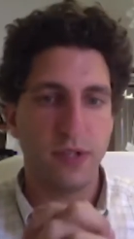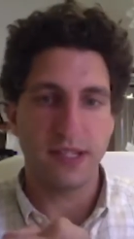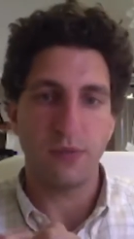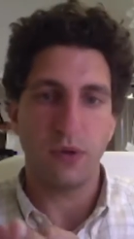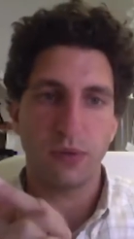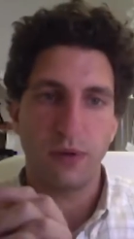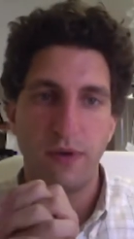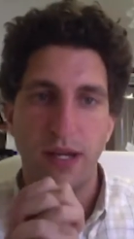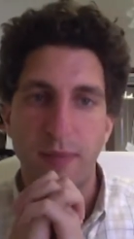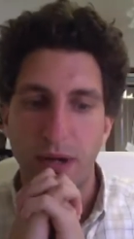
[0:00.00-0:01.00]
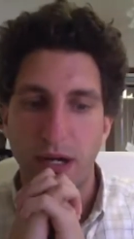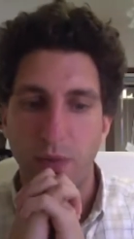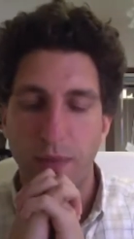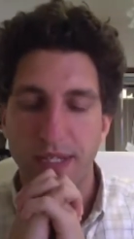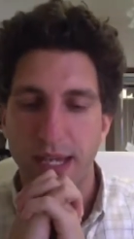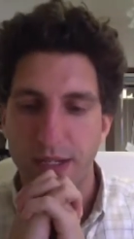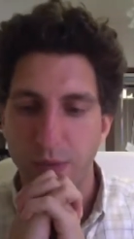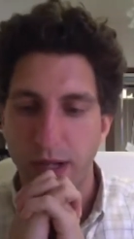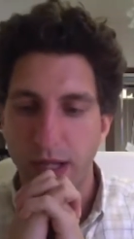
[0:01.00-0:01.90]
Done some work we've written up on our website